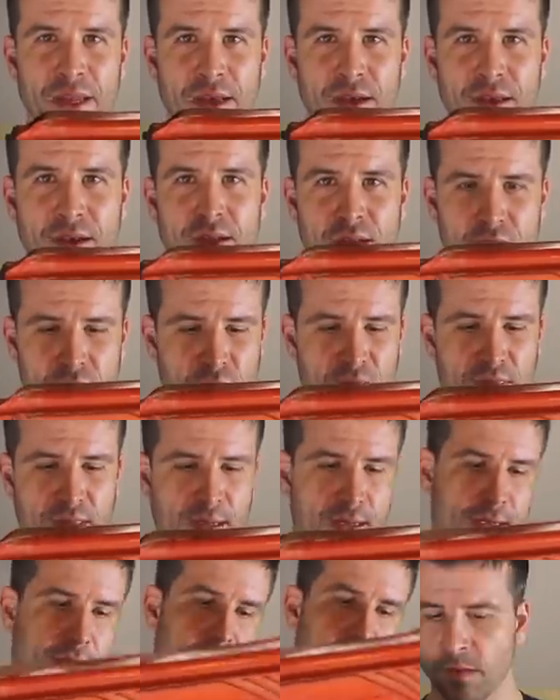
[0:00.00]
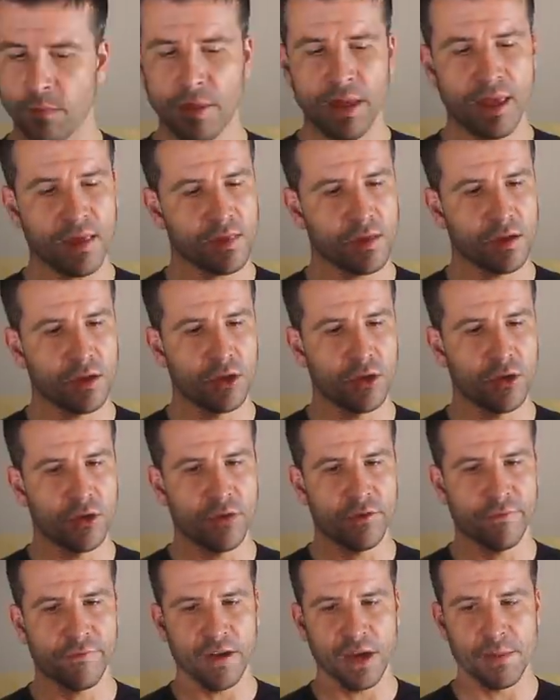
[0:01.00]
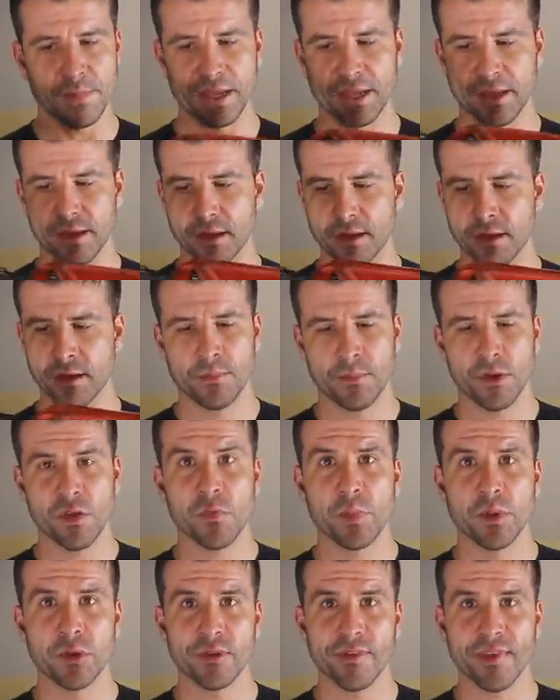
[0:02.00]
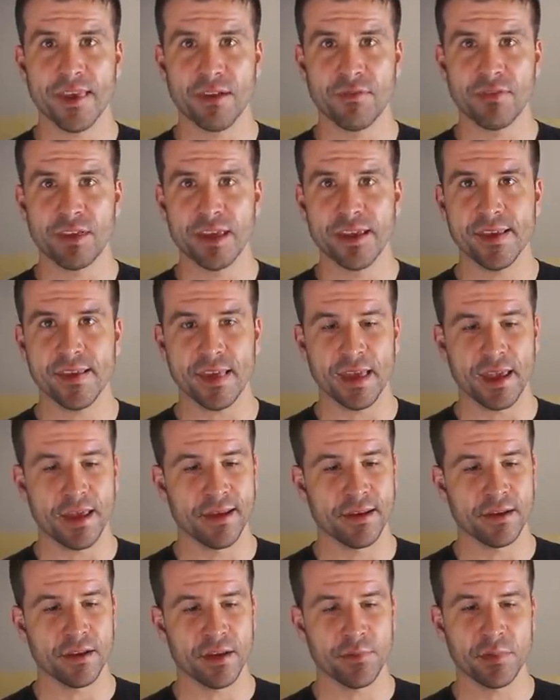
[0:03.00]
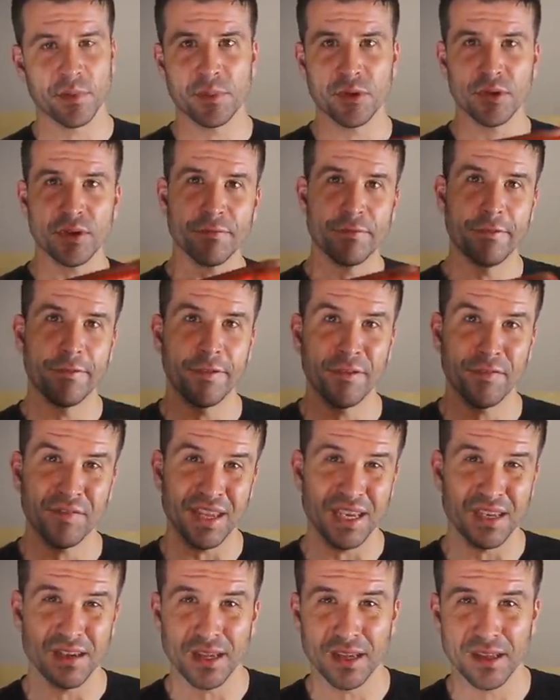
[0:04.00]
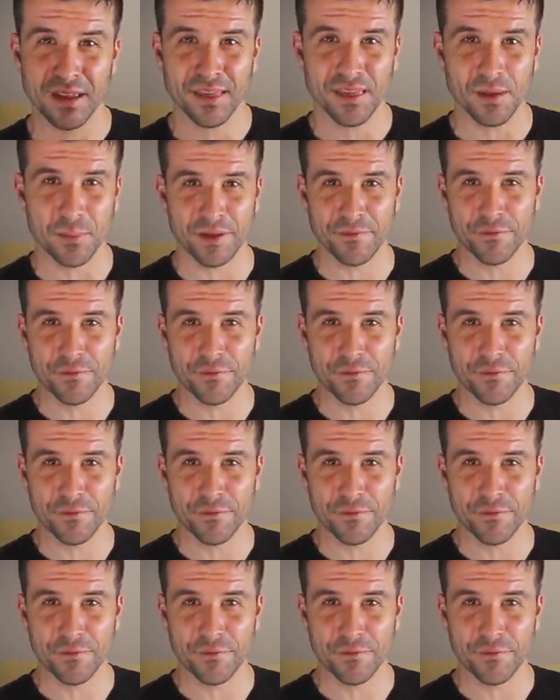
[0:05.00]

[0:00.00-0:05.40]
gun in New Zealand, the Paslode framing gun. Most builders have these, and I've been building for 15 years, and my